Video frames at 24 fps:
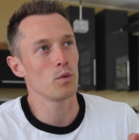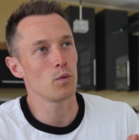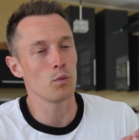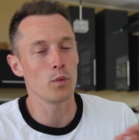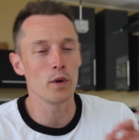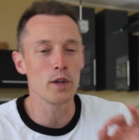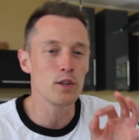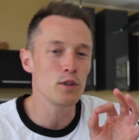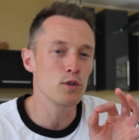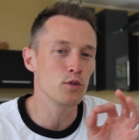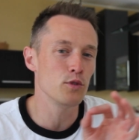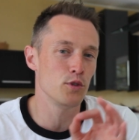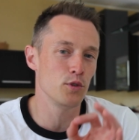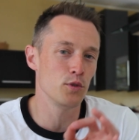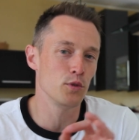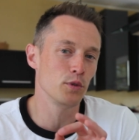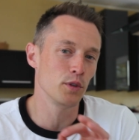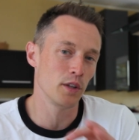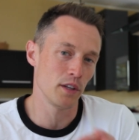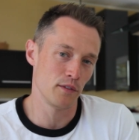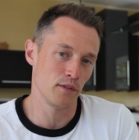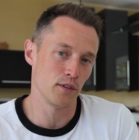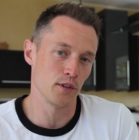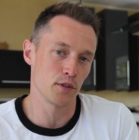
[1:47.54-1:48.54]
when you do
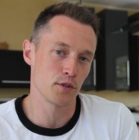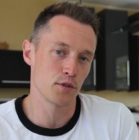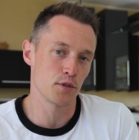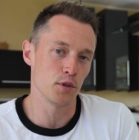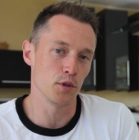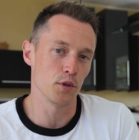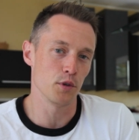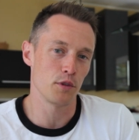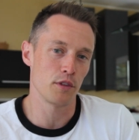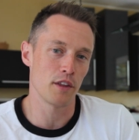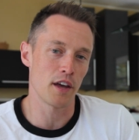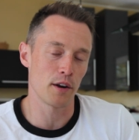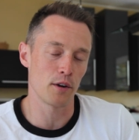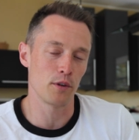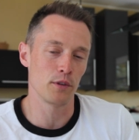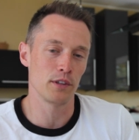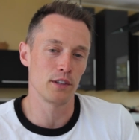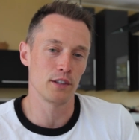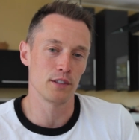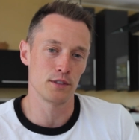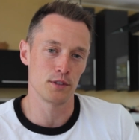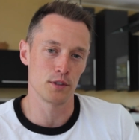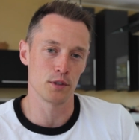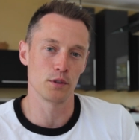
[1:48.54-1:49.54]
live your truth, not
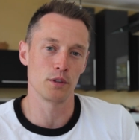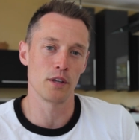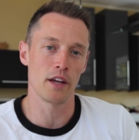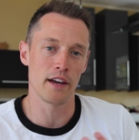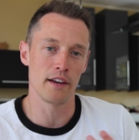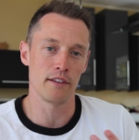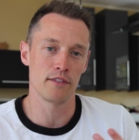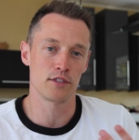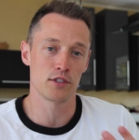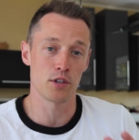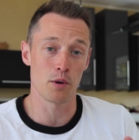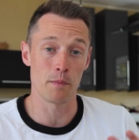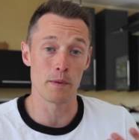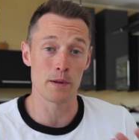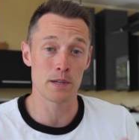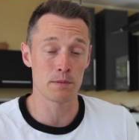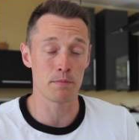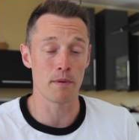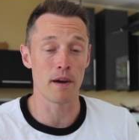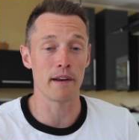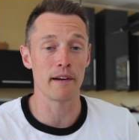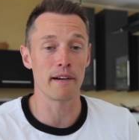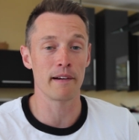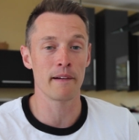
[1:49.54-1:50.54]
only is your life so much
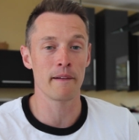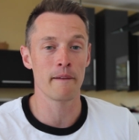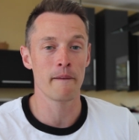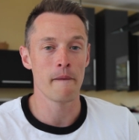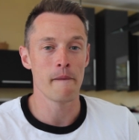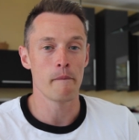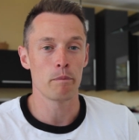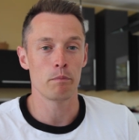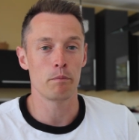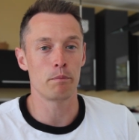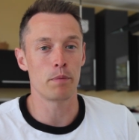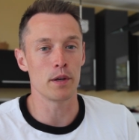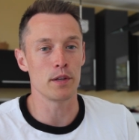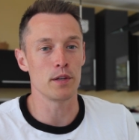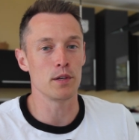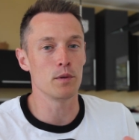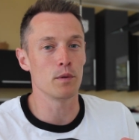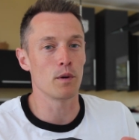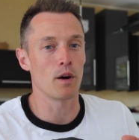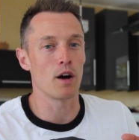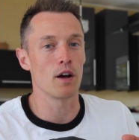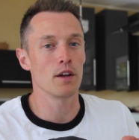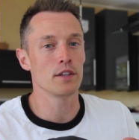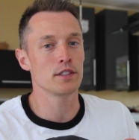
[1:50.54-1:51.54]
better, but
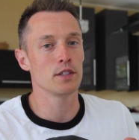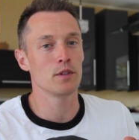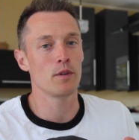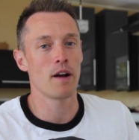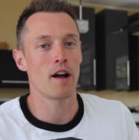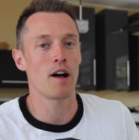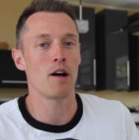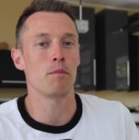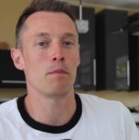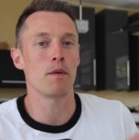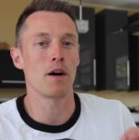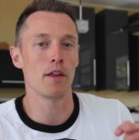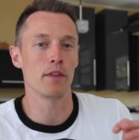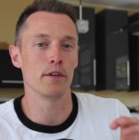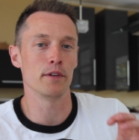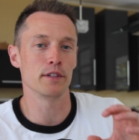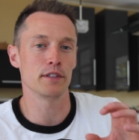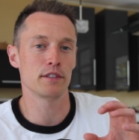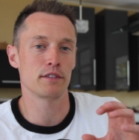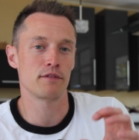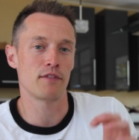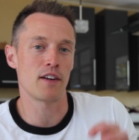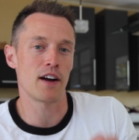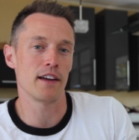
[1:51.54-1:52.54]
you also help
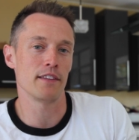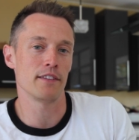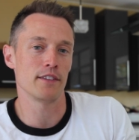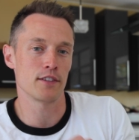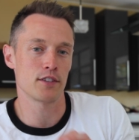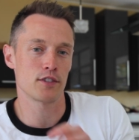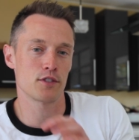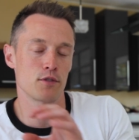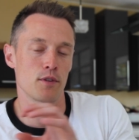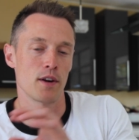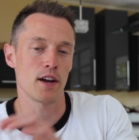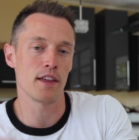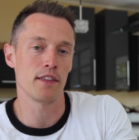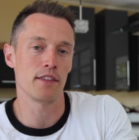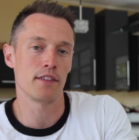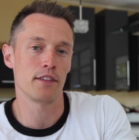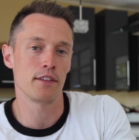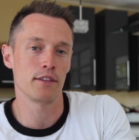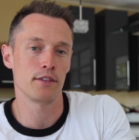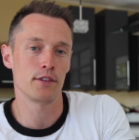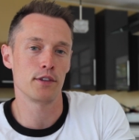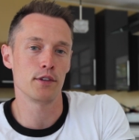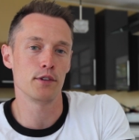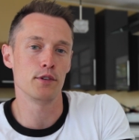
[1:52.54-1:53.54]
others find the strength
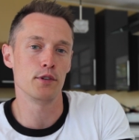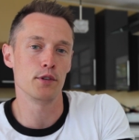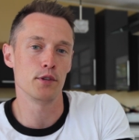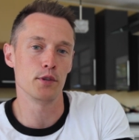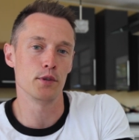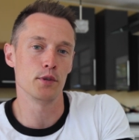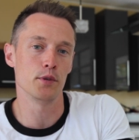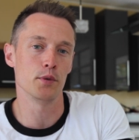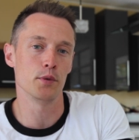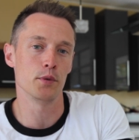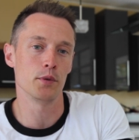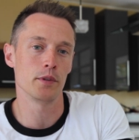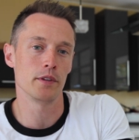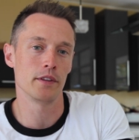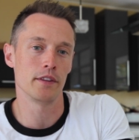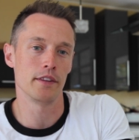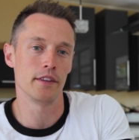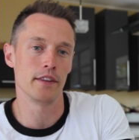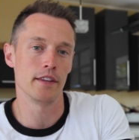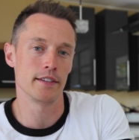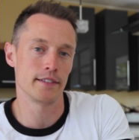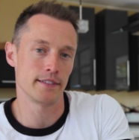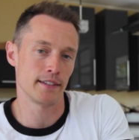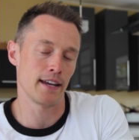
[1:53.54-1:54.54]
to do
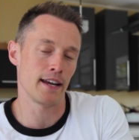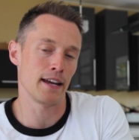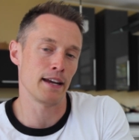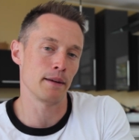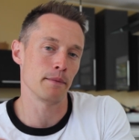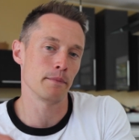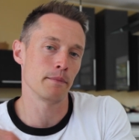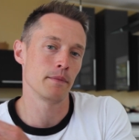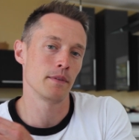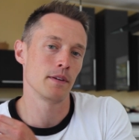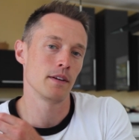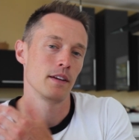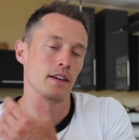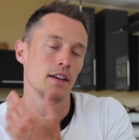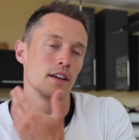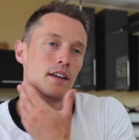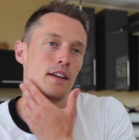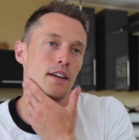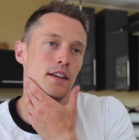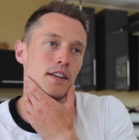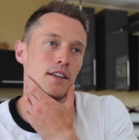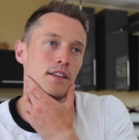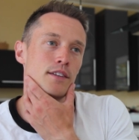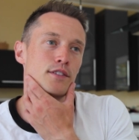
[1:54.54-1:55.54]
the same.
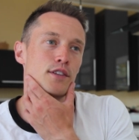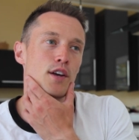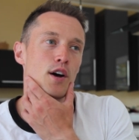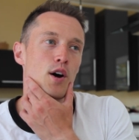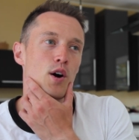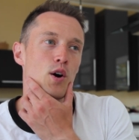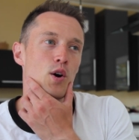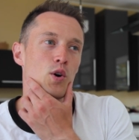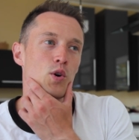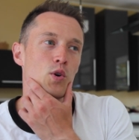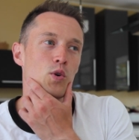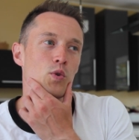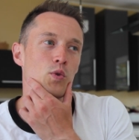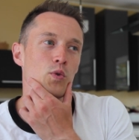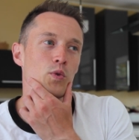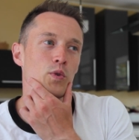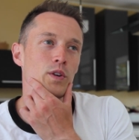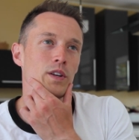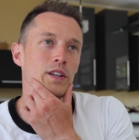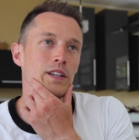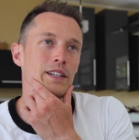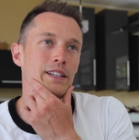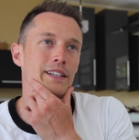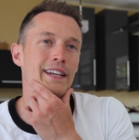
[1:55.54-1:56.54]
So
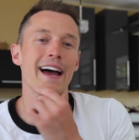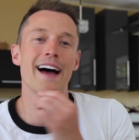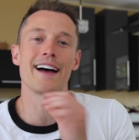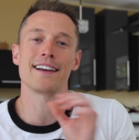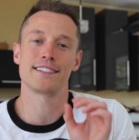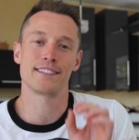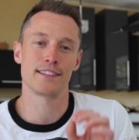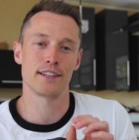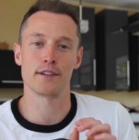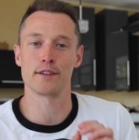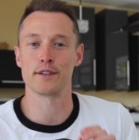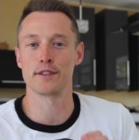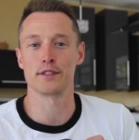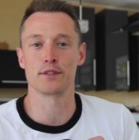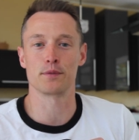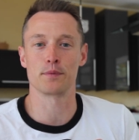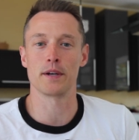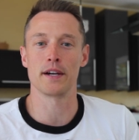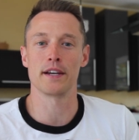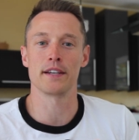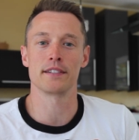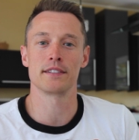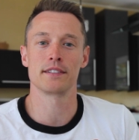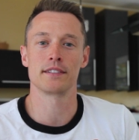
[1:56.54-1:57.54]
yes, there is
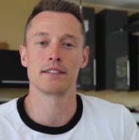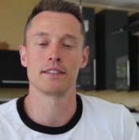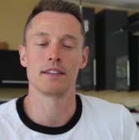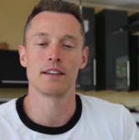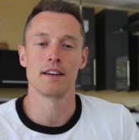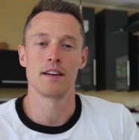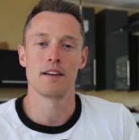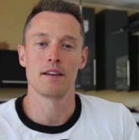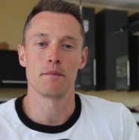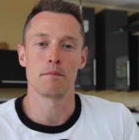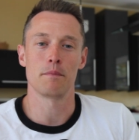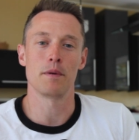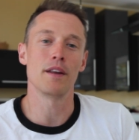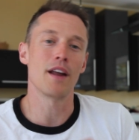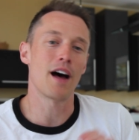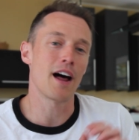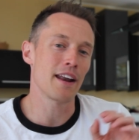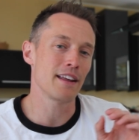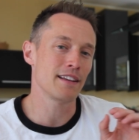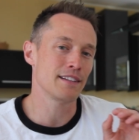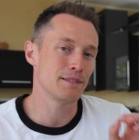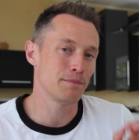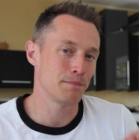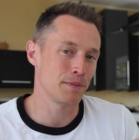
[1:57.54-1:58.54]
risk, but
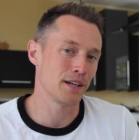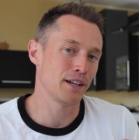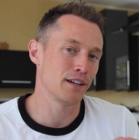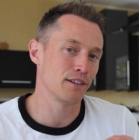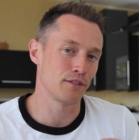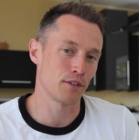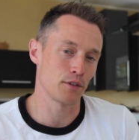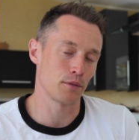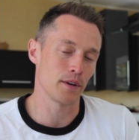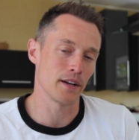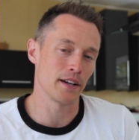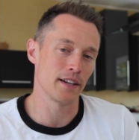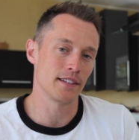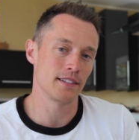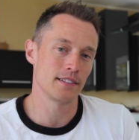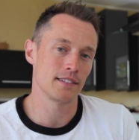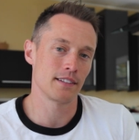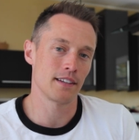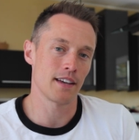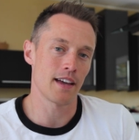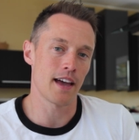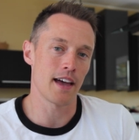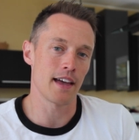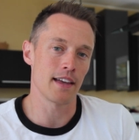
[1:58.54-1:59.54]
not as big of a
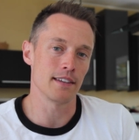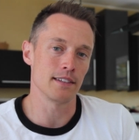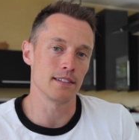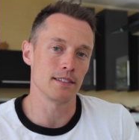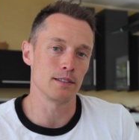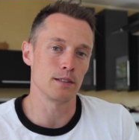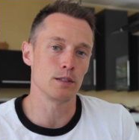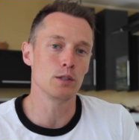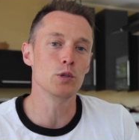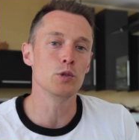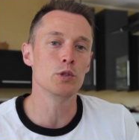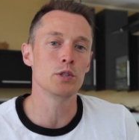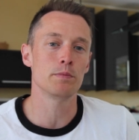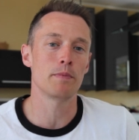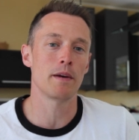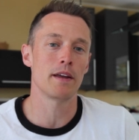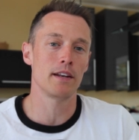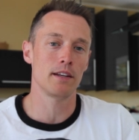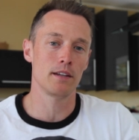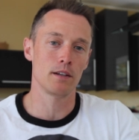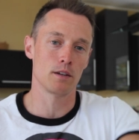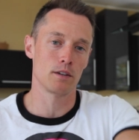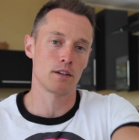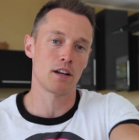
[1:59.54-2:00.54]
risk as you
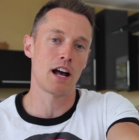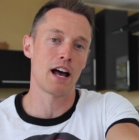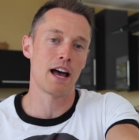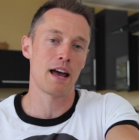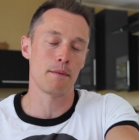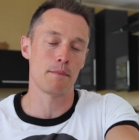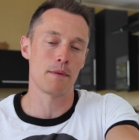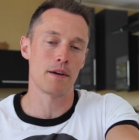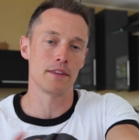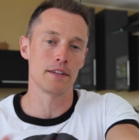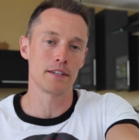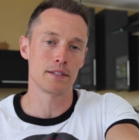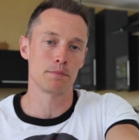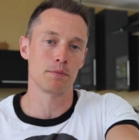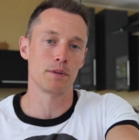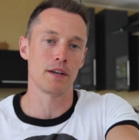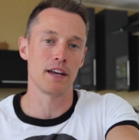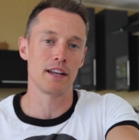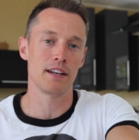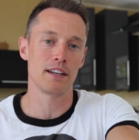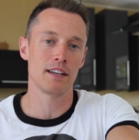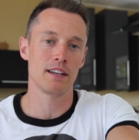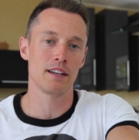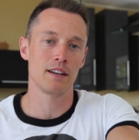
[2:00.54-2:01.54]
spending your time on this
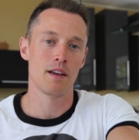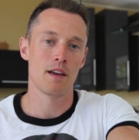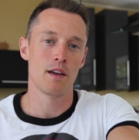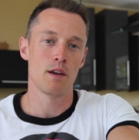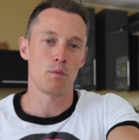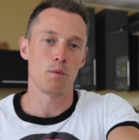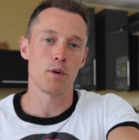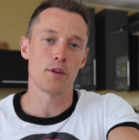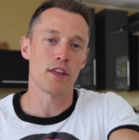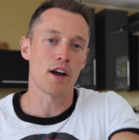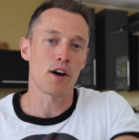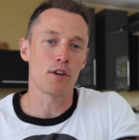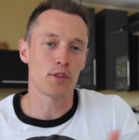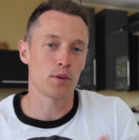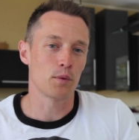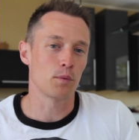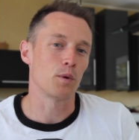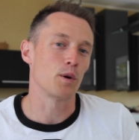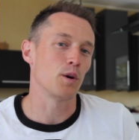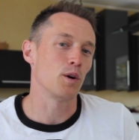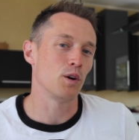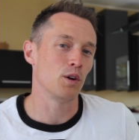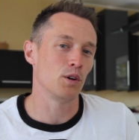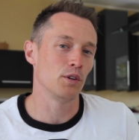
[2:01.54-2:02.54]
planet without the
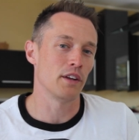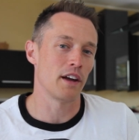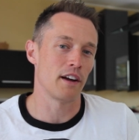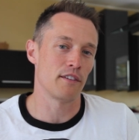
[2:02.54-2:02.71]
world